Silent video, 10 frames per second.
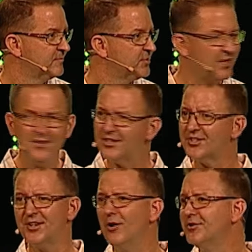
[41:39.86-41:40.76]

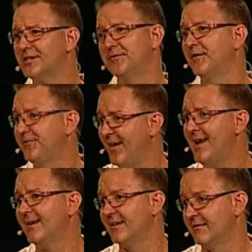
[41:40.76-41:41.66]
Jesus knows if you're
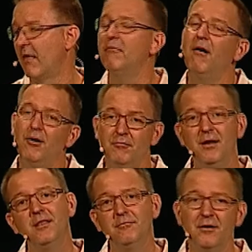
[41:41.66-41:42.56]
faking it. I'm
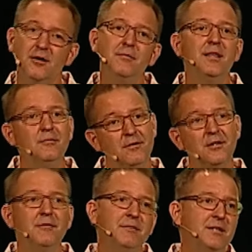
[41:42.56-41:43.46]
watermelon, watermelon,
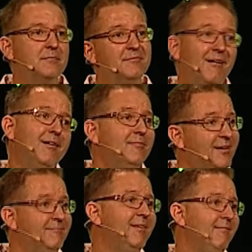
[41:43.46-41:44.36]
watermelon,
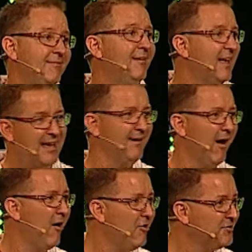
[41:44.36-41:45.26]
watermelon. He
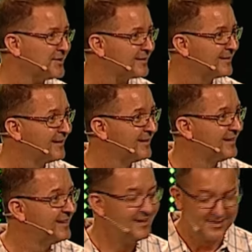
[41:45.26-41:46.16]
knows.
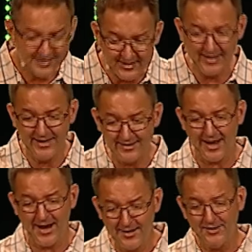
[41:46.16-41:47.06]
Sing
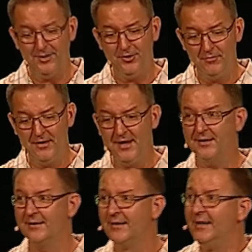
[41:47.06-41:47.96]
like you mean
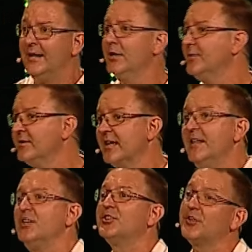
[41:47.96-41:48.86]
it. Here's what I
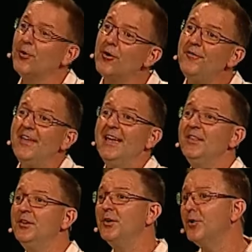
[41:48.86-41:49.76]
say serve in
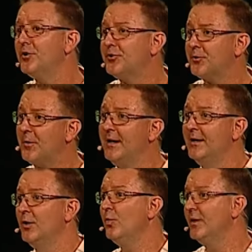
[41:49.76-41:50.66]
the nursery
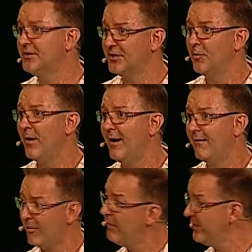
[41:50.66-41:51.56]
once in a while.
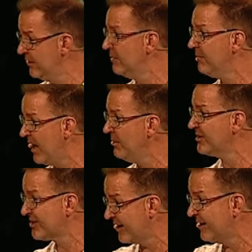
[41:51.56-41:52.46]
And all the young mamas
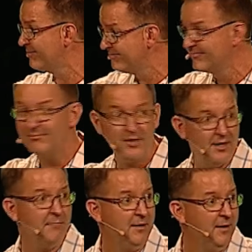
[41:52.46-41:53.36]
said,
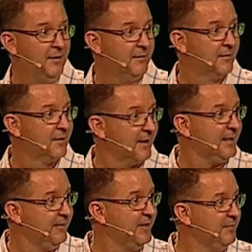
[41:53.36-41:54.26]
Amen. Like,
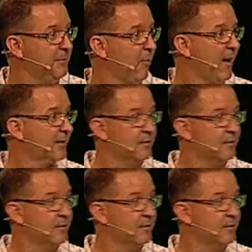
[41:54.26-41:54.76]
give them a break.